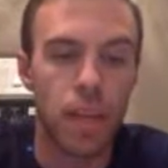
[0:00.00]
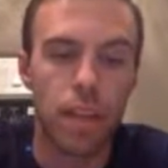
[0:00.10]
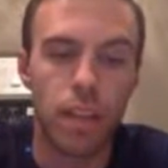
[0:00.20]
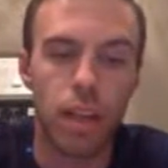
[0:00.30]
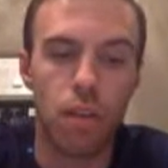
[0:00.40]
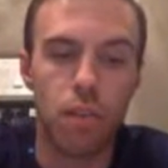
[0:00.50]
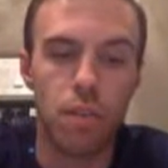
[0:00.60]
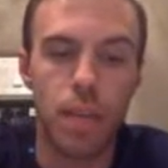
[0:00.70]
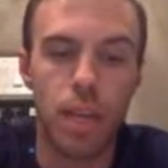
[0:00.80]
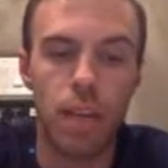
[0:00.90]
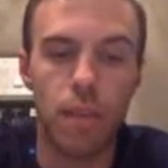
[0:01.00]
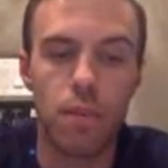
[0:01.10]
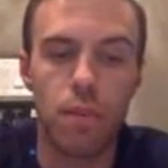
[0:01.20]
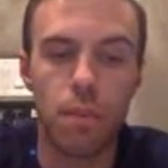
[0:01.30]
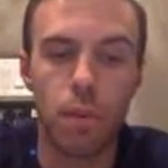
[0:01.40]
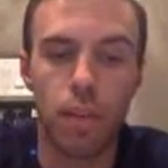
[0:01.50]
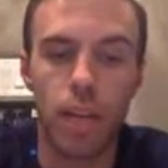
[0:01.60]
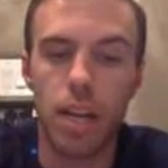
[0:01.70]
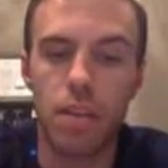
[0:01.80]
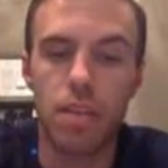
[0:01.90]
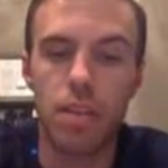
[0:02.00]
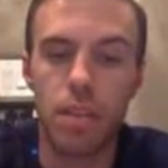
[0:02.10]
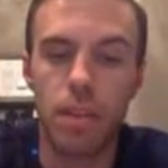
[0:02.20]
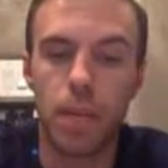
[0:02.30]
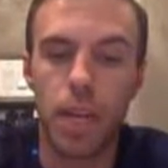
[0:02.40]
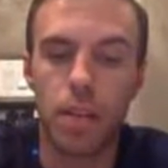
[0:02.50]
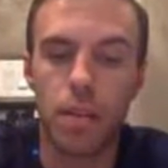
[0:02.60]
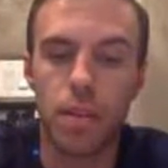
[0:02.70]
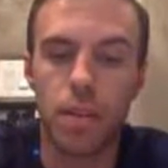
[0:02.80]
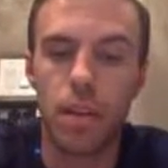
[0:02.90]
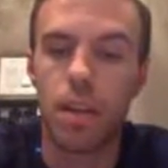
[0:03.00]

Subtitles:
The characters' behaviors are both conscious and subconscious.